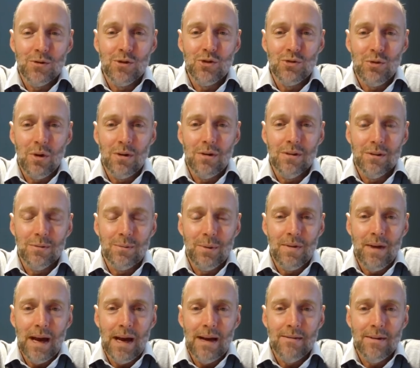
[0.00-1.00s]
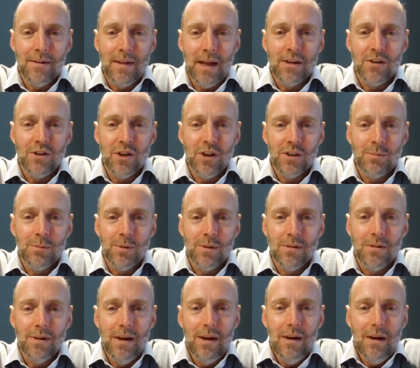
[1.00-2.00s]
struggled with that, that
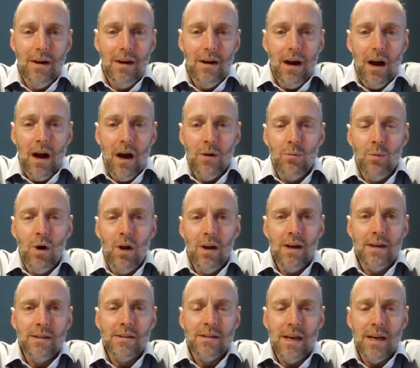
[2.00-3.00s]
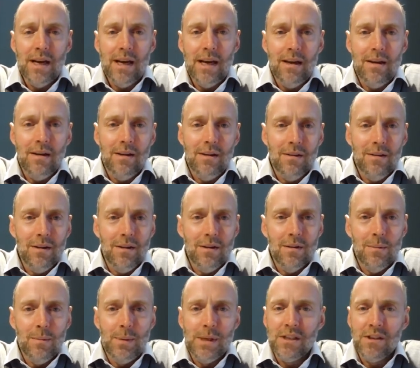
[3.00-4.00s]
adjustment. And while I'd say
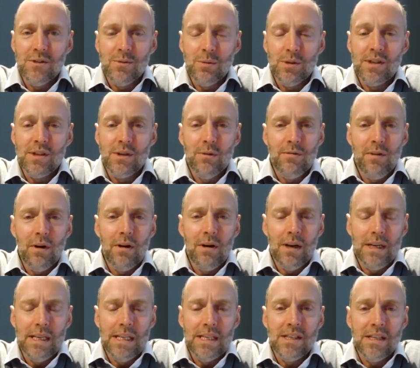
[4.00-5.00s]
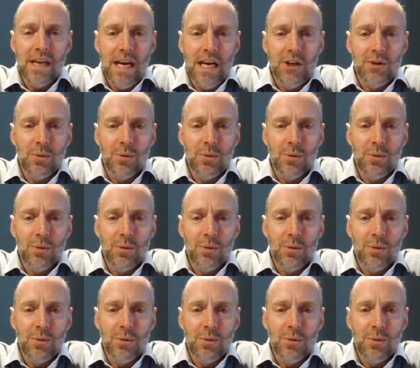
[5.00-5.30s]
the business was still very early stage